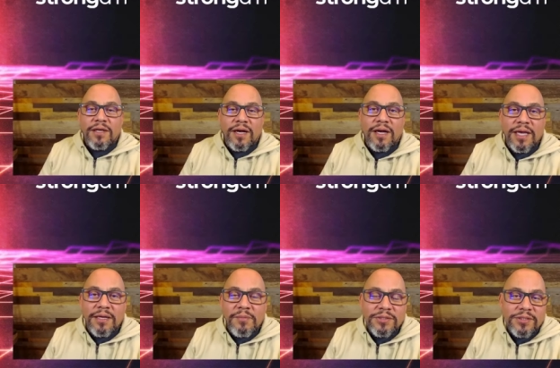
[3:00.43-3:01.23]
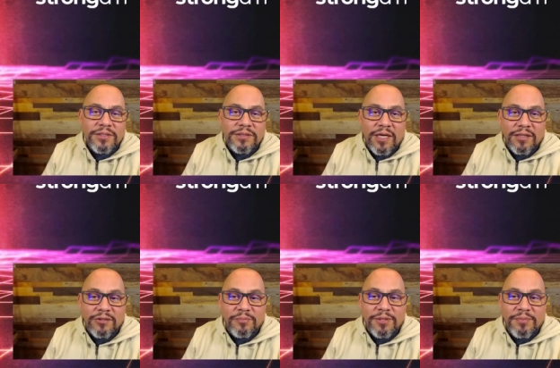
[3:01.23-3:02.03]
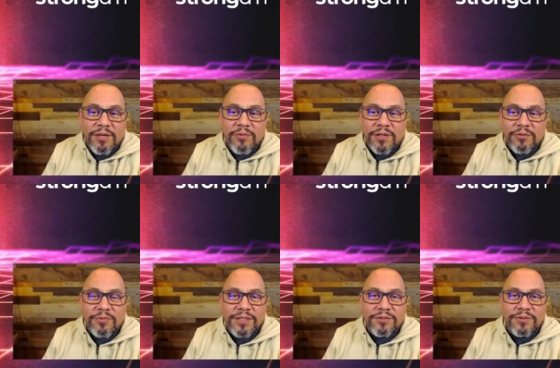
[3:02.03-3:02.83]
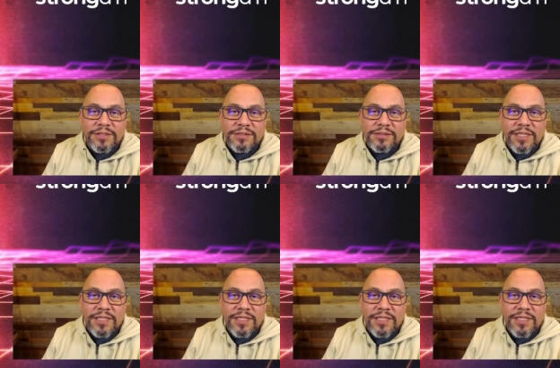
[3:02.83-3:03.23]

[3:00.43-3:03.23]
Uh, and I'm also going to talk a little bit about what can we do as